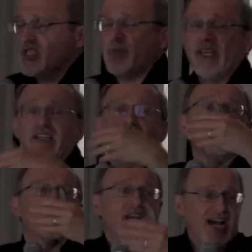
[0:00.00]
speak a
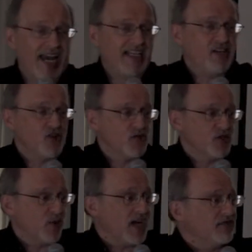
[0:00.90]
little more kindly to
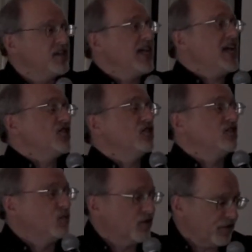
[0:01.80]
his wife, engage a
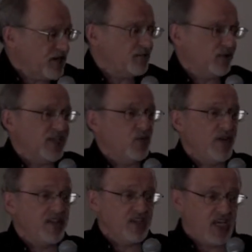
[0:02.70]
little more frequently
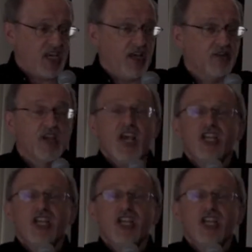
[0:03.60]
with his kids,